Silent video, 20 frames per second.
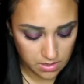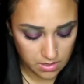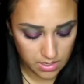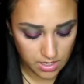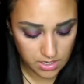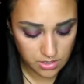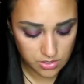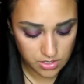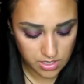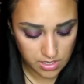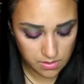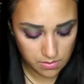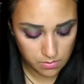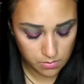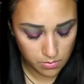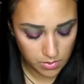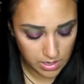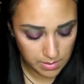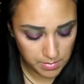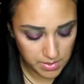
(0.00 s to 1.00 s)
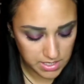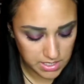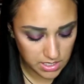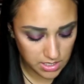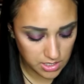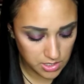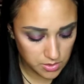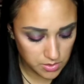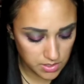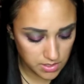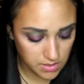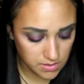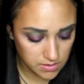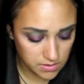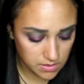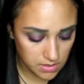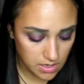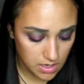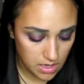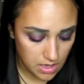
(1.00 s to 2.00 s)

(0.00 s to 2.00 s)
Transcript: Actually, why am I telling you this?